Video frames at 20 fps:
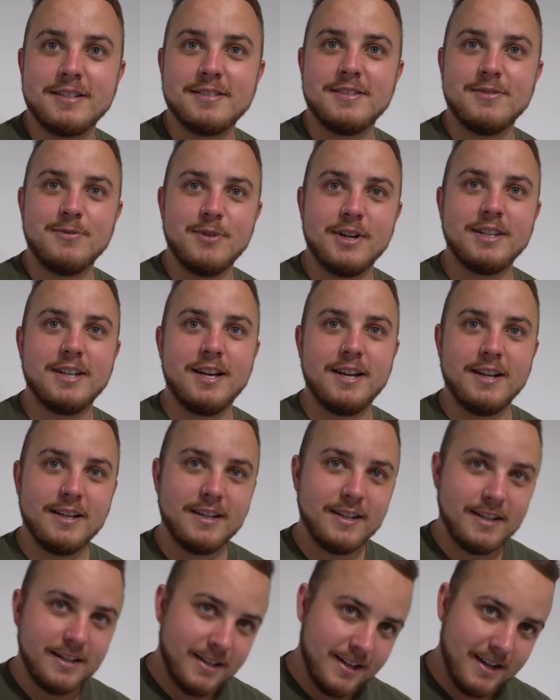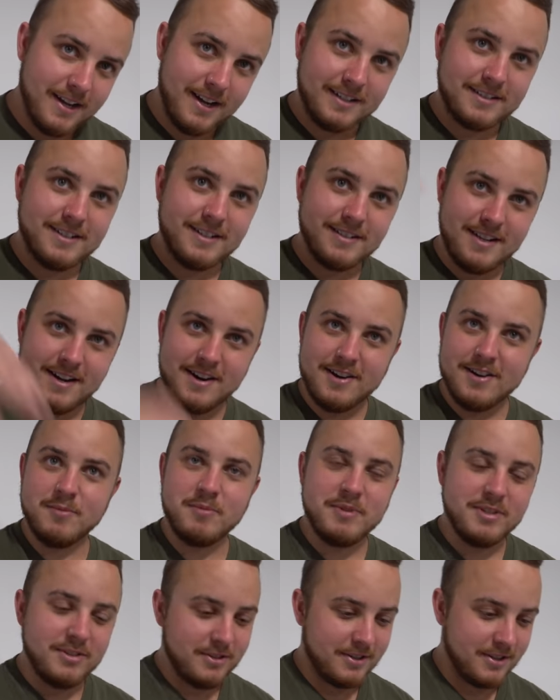So you want that excess air to
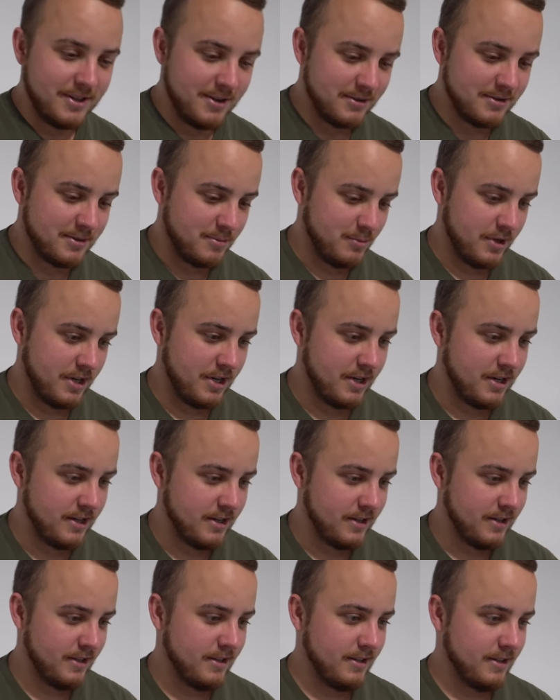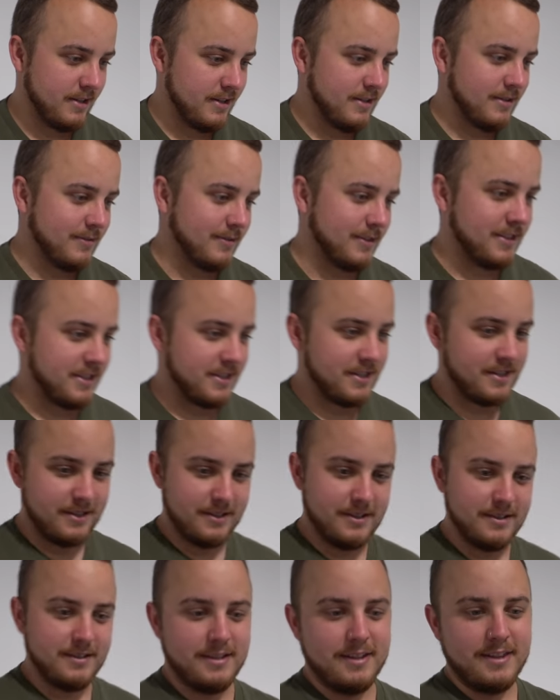be able to go somewhere, which
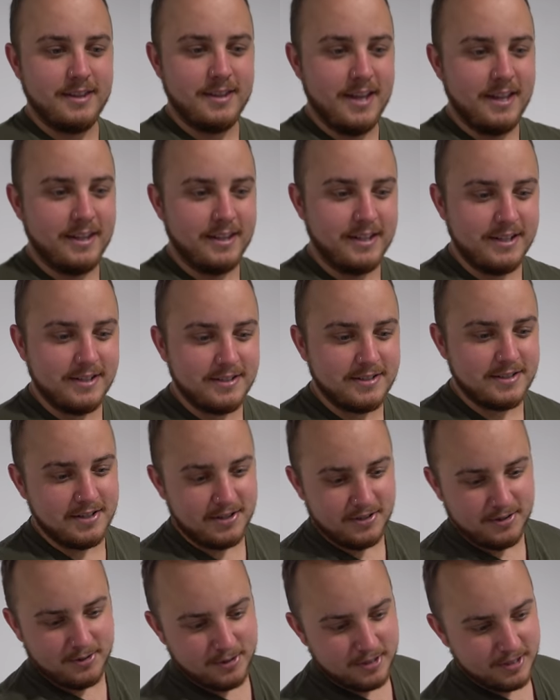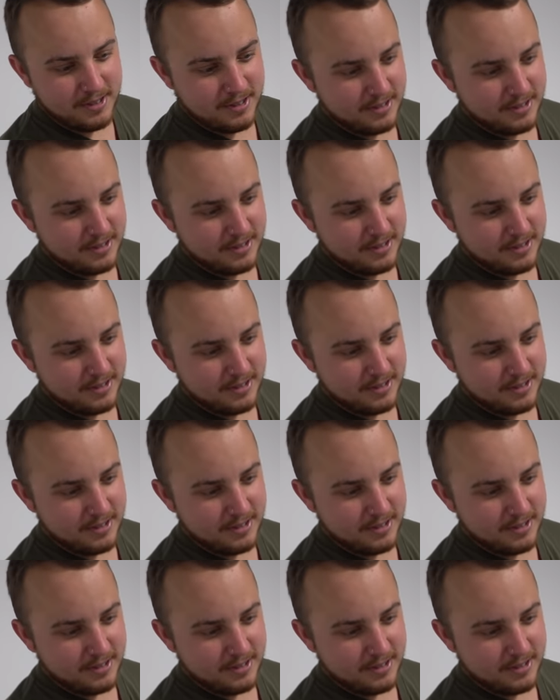then leads to